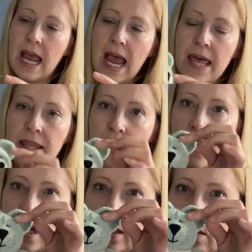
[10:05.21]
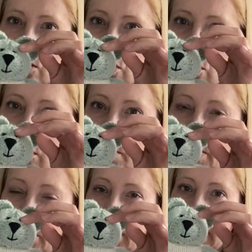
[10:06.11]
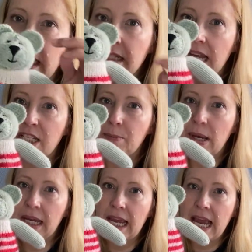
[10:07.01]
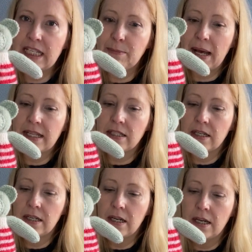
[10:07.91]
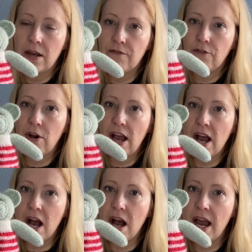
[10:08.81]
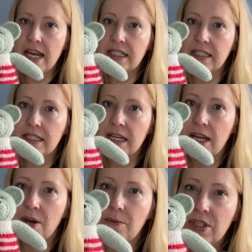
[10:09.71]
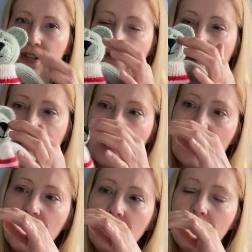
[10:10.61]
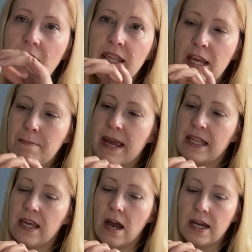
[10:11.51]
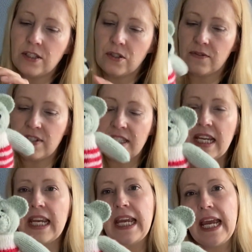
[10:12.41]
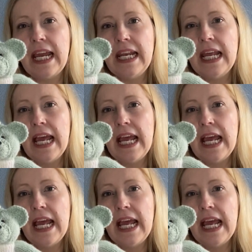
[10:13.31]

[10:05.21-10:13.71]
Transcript: And then I use Gutermann beads as per Kay's pattern for her eyes, which are very cute, and they make the eyes sort of sink in.